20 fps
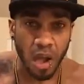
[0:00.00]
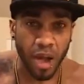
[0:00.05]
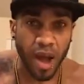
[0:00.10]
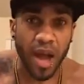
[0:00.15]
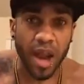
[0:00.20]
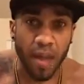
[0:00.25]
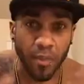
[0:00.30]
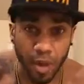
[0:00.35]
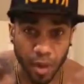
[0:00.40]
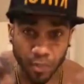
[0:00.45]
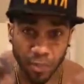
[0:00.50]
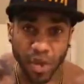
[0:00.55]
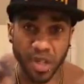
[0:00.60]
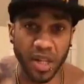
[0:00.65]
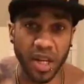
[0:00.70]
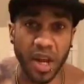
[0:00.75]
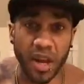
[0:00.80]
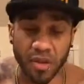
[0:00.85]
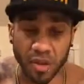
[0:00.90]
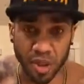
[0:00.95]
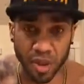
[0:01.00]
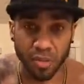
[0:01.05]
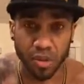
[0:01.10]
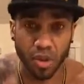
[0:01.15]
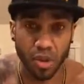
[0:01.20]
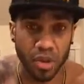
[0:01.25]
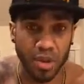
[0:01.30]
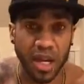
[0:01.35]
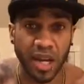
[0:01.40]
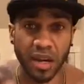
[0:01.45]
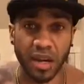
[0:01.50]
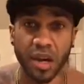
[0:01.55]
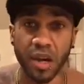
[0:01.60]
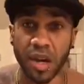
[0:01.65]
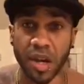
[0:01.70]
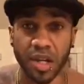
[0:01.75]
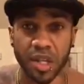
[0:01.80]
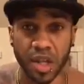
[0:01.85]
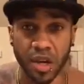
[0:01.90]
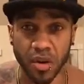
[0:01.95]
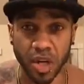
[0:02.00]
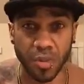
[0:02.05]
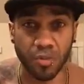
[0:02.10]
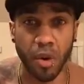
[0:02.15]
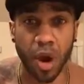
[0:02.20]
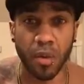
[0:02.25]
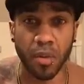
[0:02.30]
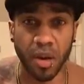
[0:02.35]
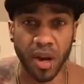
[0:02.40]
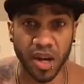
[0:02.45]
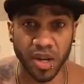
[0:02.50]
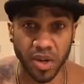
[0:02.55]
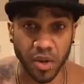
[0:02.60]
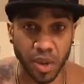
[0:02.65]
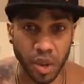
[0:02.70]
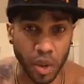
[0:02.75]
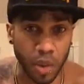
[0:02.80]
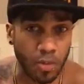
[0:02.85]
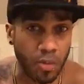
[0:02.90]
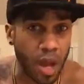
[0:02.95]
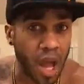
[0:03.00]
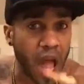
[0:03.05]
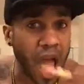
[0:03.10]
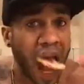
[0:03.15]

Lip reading: And I'm going to put together some sort of like cooking series probably on YouTube.